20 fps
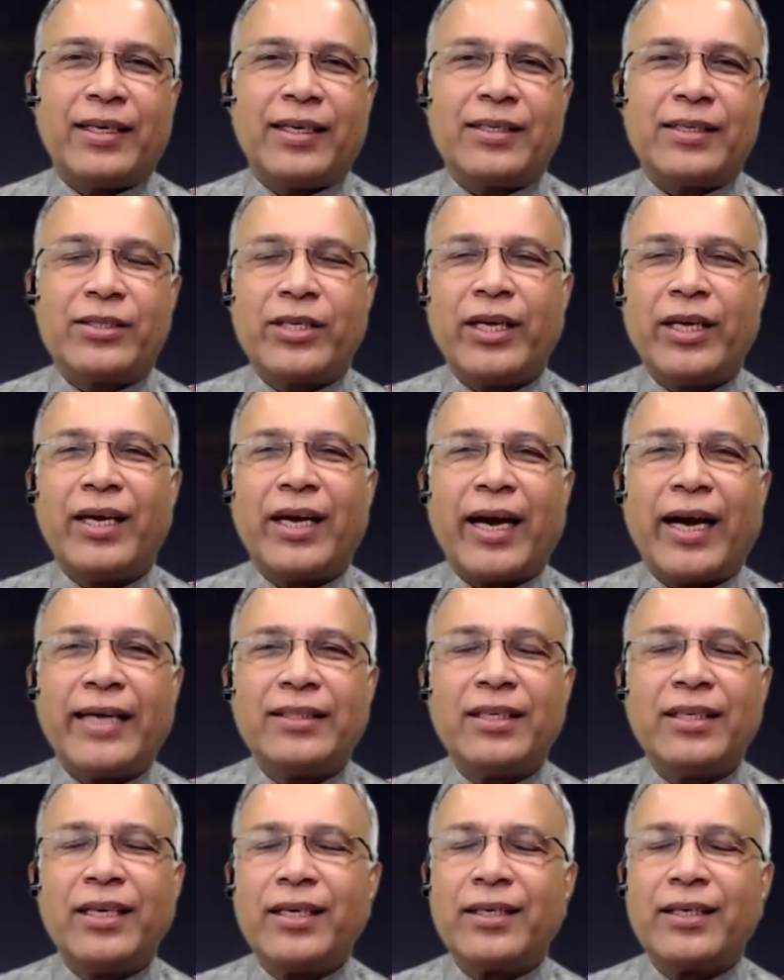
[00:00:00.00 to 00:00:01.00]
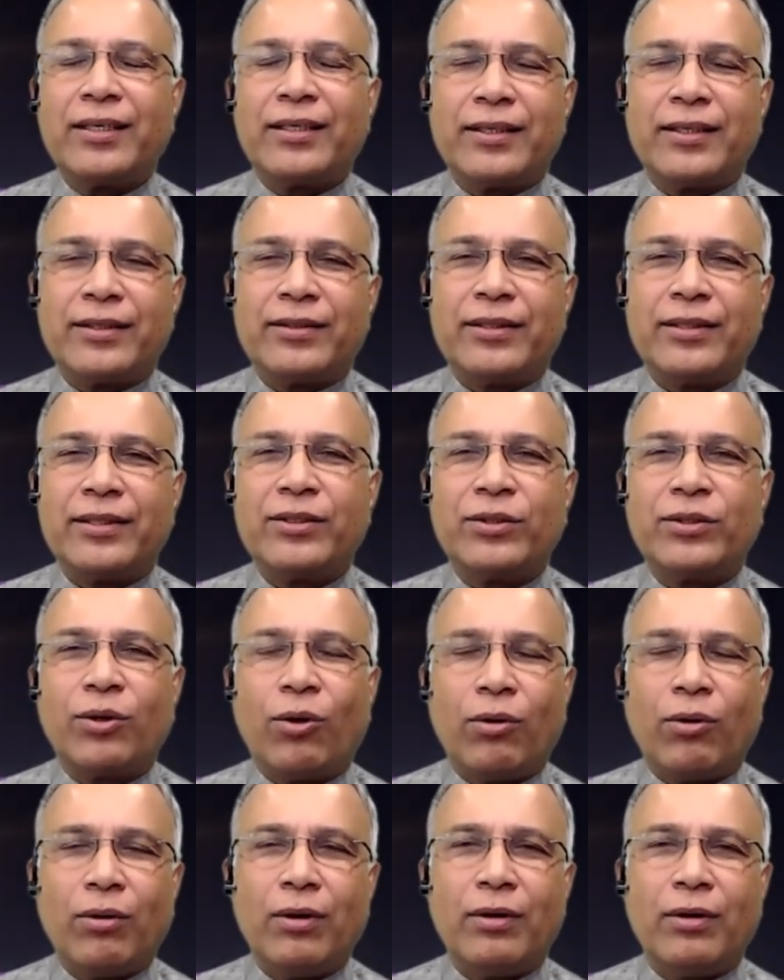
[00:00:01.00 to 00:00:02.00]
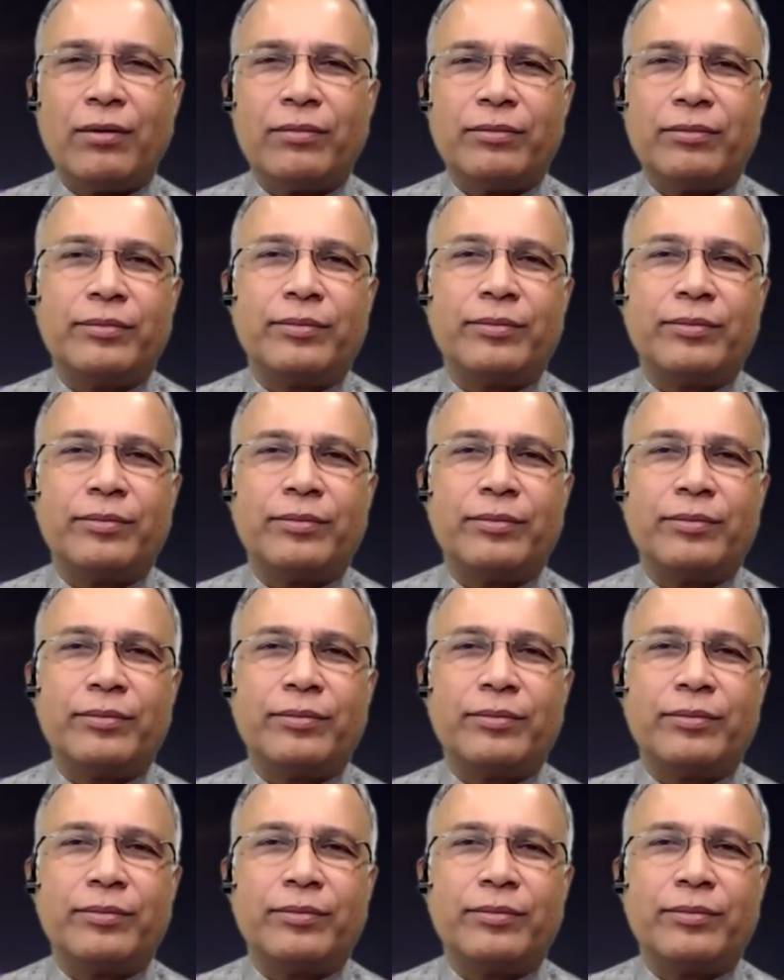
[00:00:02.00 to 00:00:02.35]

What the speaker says: see, I think this whole